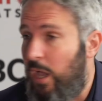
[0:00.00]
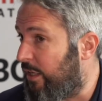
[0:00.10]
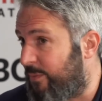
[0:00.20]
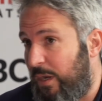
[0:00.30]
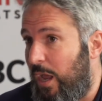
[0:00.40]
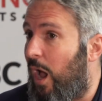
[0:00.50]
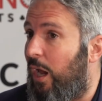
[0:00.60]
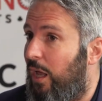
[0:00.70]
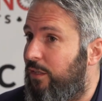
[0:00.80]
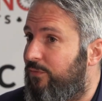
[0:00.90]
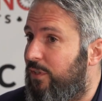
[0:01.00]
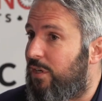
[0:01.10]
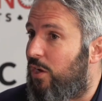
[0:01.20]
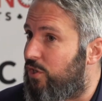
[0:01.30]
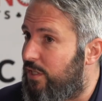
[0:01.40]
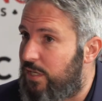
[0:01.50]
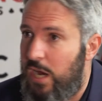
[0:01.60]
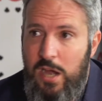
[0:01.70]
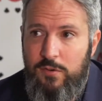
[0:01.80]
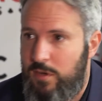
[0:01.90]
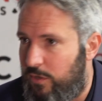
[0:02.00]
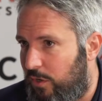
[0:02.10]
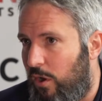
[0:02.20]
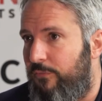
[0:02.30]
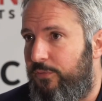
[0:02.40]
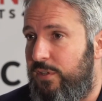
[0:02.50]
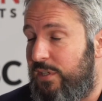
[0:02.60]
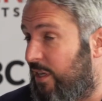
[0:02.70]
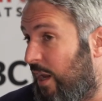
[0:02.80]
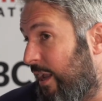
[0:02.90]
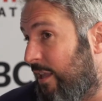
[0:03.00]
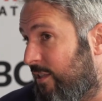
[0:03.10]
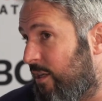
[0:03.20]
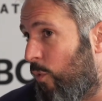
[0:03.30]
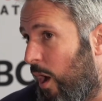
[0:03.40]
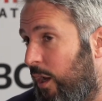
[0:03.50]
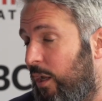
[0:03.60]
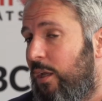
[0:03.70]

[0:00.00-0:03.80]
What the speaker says: It's been a highlight of discussions here and other conferences, and I can see why.